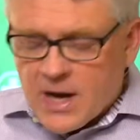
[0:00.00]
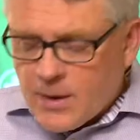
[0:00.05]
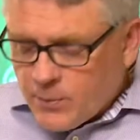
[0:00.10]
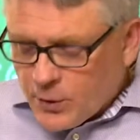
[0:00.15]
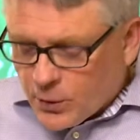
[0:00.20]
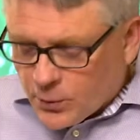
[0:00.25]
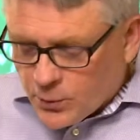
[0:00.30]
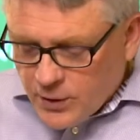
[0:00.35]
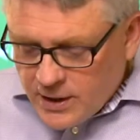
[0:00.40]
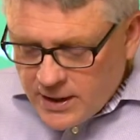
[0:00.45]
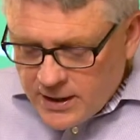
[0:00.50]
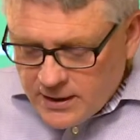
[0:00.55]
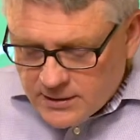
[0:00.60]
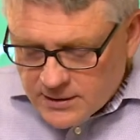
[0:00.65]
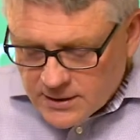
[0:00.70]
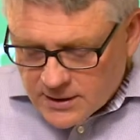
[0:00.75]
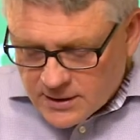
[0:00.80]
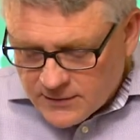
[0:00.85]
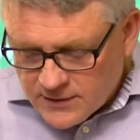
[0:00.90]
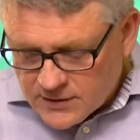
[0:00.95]
I'm going to
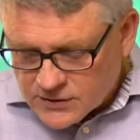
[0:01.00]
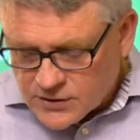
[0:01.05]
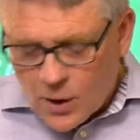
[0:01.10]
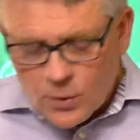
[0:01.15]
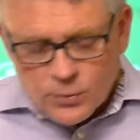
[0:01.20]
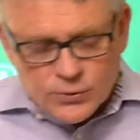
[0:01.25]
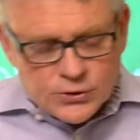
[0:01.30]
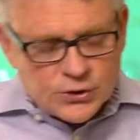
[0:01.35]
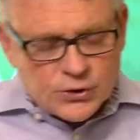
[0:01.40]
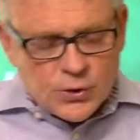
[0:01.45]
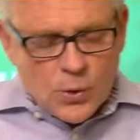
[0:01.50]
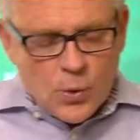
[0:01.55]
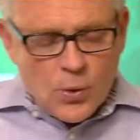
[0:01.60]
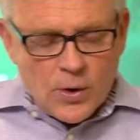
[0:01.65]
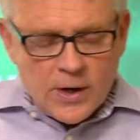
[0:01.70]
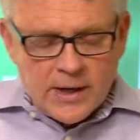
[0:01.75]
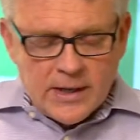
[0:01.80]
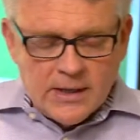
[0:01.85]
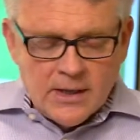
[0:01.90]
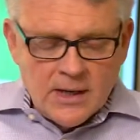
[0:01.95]
read this whole
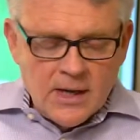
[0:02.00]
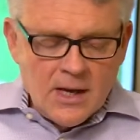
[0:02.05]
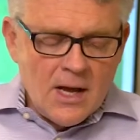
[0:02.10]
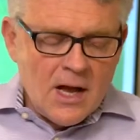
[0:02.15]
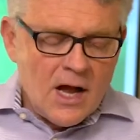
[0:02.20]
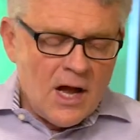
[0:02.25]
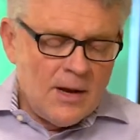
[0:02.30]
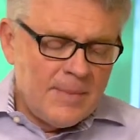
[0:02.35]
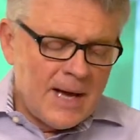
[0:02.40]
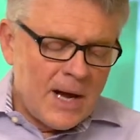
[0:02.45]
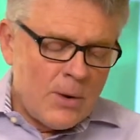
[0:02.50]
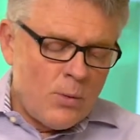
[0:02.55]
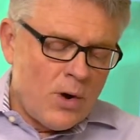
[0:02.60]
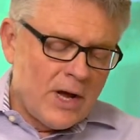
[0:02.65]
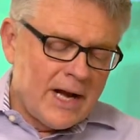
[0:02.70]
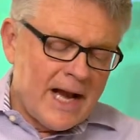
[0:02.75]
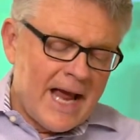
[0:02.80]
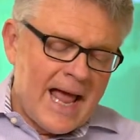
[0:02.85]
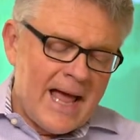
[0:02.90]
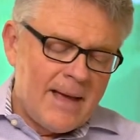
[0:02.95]
story about
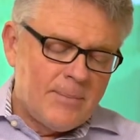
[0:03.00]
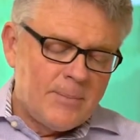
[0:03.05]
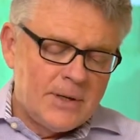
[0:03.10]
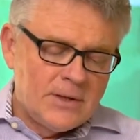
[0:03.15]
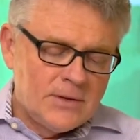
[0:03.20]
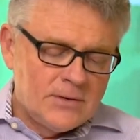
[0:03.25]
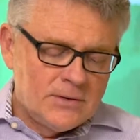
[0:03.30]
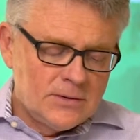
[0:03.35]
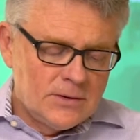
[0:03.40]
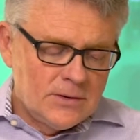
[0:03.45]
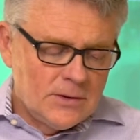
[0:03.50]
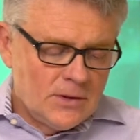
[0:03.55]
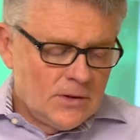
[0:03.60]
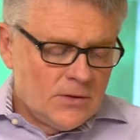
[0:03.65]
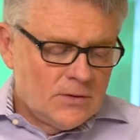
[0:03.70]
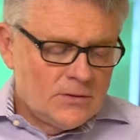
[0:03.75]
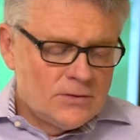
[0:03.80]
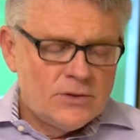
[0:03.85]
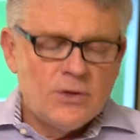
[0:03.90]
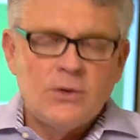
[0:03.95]
what happened
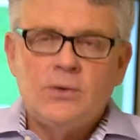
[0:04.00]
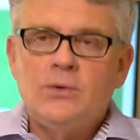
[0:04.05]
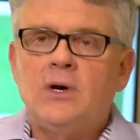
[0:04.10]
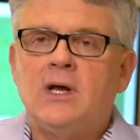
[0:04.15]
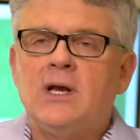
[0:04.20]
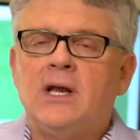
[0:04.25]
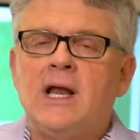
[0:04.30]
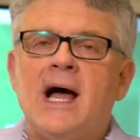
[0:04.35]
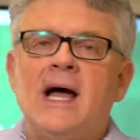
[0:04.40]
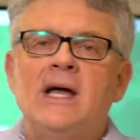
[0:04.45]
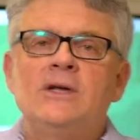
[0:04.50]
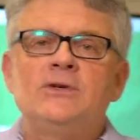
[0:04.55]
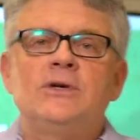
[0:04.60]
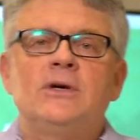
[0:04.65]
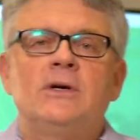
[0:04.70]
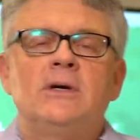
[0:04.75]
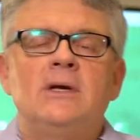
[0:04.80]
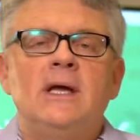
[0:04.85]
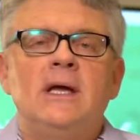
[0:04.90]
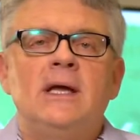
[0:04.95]
to
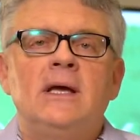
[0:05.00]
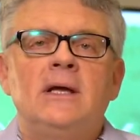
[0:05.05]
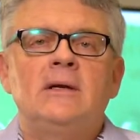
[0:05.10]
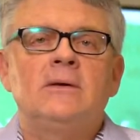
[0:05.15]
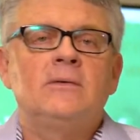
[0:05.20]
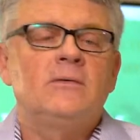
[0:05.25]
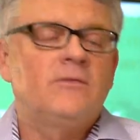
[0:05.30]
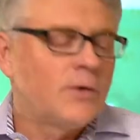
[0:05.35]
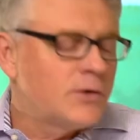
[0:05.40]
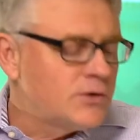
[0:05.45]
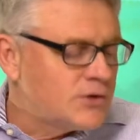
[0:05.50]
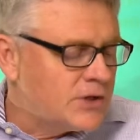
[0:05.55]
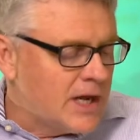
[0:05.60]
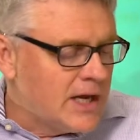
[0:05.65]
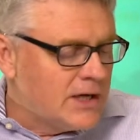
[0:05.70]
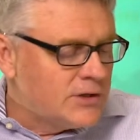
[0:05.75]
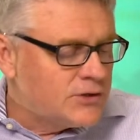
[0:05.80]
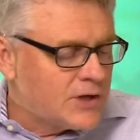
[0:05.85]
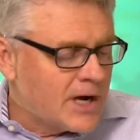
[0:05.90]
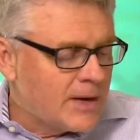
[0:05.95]
Elijah in 1
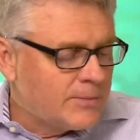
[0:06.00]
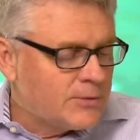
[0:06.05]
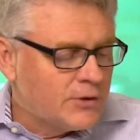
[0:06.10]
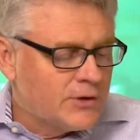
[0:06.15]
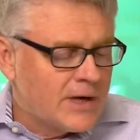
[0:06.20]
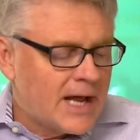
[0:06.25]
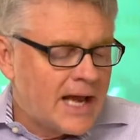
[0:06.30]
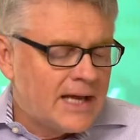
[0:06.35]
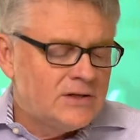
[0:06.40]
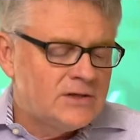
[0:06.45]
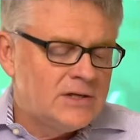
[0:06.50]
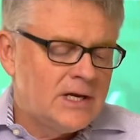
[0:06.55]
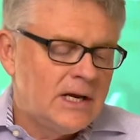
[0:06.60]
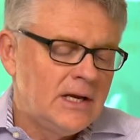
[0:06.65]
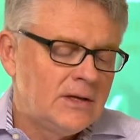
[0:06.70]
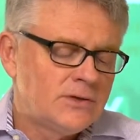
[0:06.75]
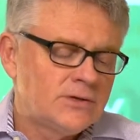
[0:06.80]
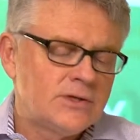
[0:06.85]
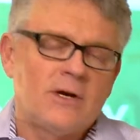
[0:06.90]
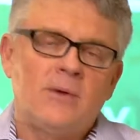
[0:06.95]
Kings chapter
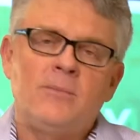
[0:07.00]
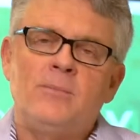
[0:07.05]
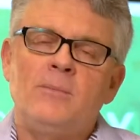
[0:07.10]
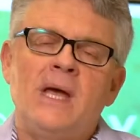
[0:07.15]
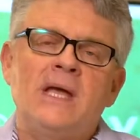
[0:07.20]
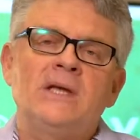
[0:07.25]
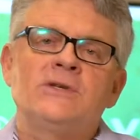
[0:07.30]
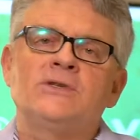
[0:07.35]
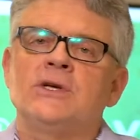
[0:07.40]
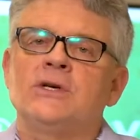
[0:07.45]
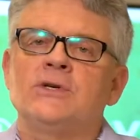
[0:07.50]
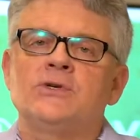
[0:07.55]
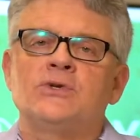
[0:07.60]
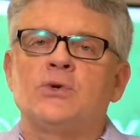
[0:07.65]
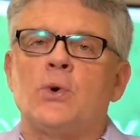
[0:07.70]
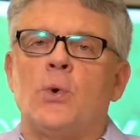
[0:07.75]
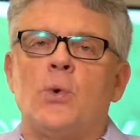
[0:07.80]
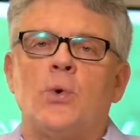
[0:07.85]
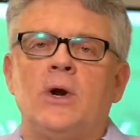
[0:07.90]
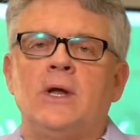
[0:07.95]
19. It's an amazing
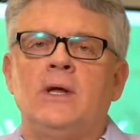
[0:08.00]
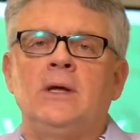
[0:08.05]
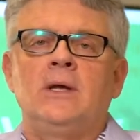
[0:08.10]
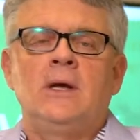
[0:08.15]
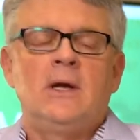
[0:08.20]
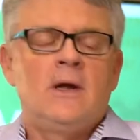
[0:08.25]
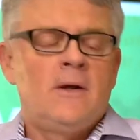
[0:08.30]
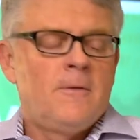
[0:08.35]
story.